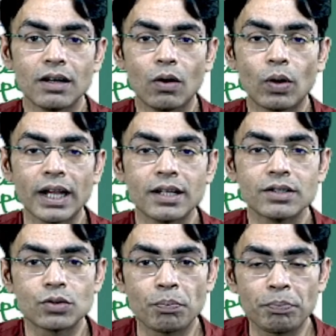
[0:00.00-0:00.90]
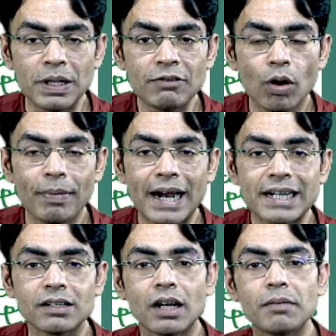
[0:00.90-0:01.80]
okay, so P for
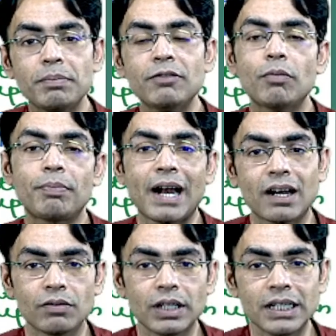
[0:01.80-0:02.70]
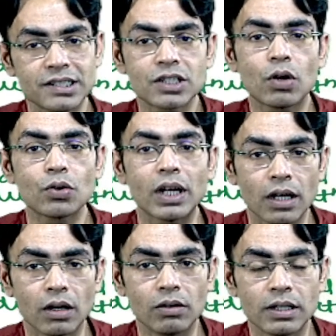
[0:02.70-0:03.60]
paternal, P for Prader-Willi. This is how you can
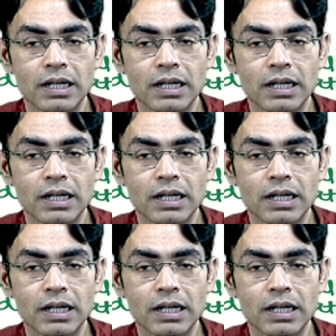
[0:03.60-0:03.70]
learn.